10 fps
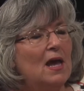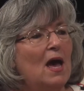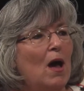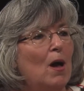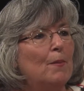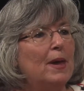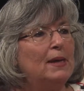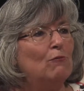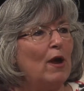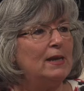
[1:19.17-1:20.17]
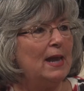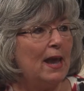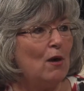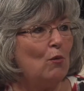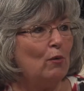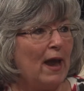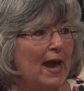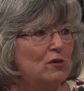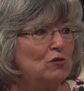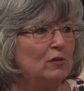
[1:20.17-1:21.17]
um, and right now we're
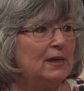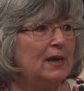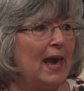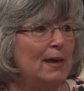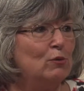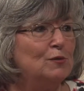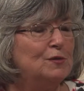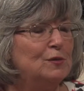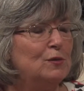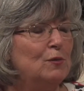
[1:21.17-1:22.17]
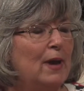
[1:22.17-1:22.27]
actually able to